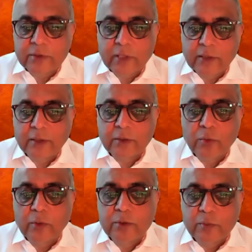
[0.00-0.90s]
Sarthak,
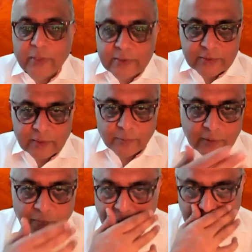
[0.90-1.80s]
you also mentioned
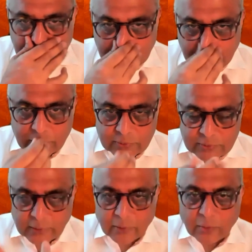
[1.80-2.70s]
something very
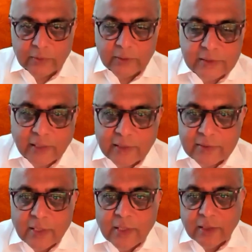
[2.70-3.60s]
interesting along these
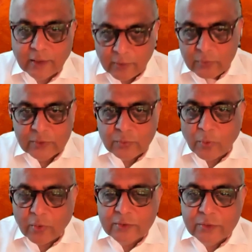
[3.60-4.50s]
lines. Can you just
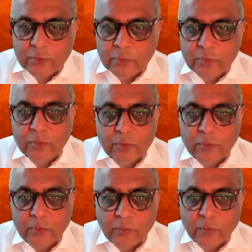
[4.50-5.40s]
walk us
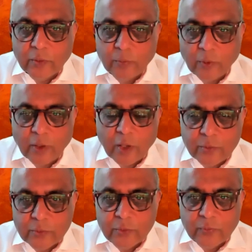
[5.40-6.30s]
through how
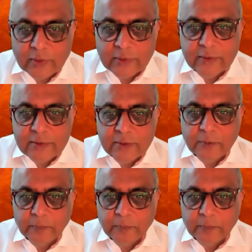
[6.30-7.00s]
you do work this?